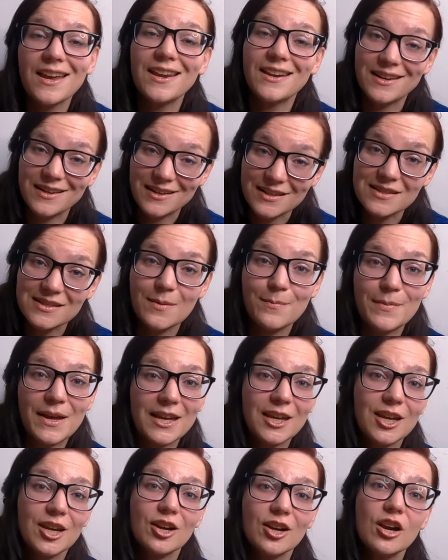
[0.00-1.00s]
and then let's come
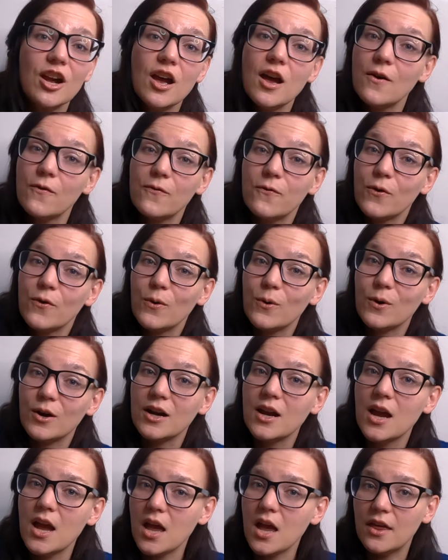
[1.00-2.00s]
back here
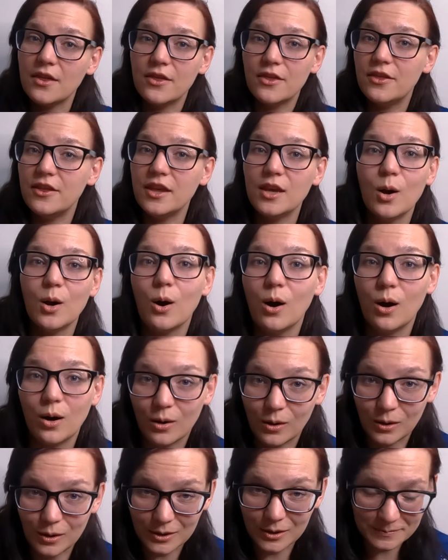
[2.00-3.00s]
for the
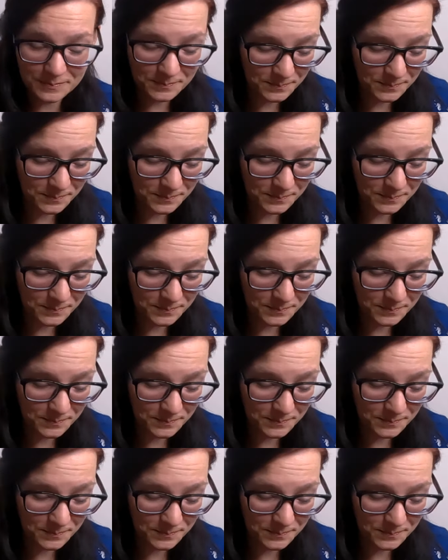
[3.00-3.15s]
haul.